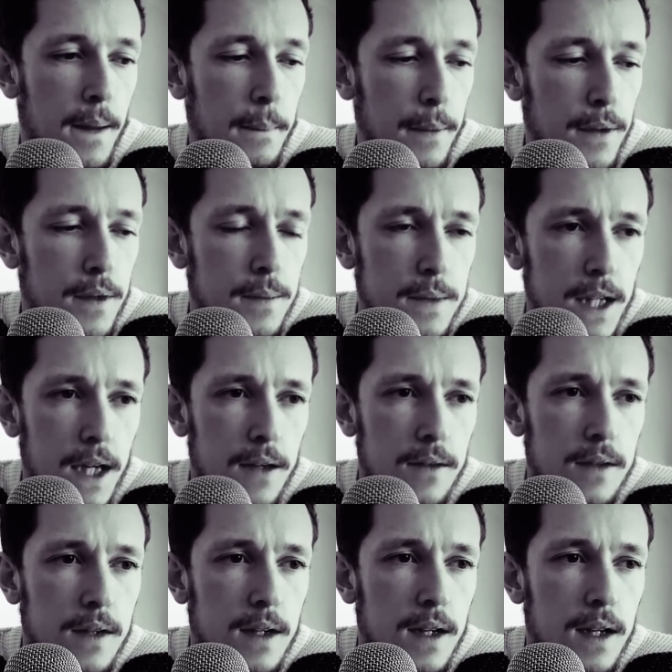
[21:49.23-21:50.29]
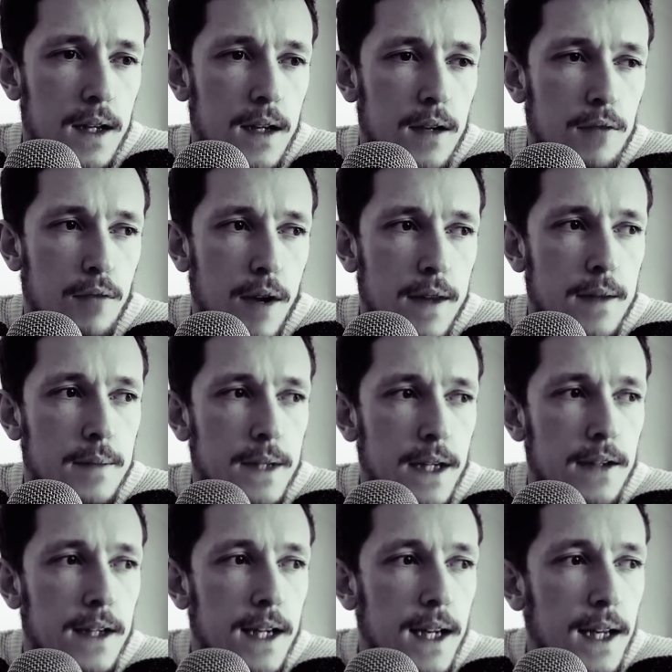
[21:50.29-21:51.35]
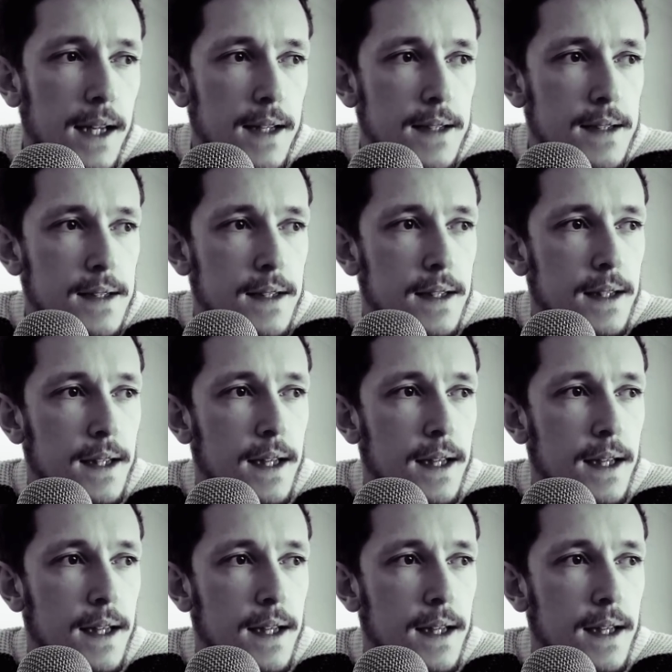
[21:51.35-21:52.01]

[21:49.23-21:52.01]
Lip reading: Put them down, write them down in a list,